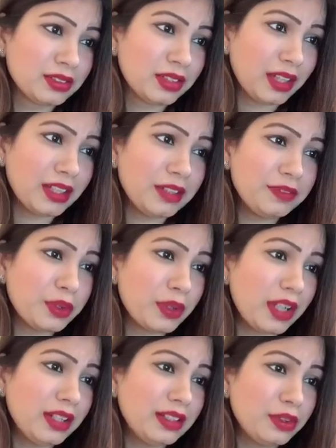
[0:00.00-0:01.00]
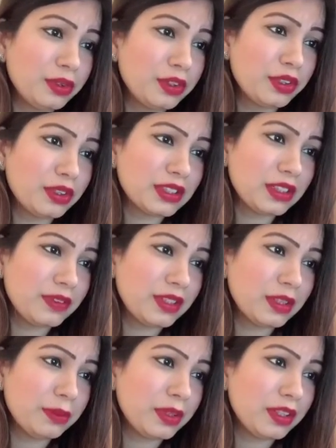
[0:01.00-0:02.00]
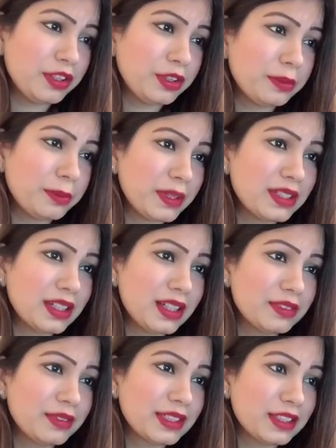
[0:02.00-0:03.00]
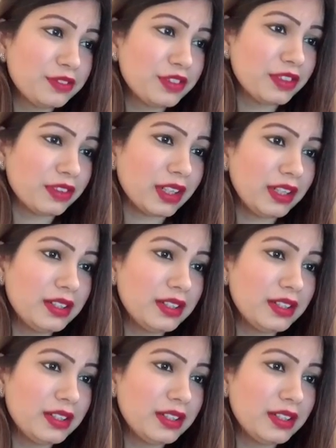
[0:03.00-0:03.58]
And if you can't look yourself in the mirror, your mental health will suffer, right?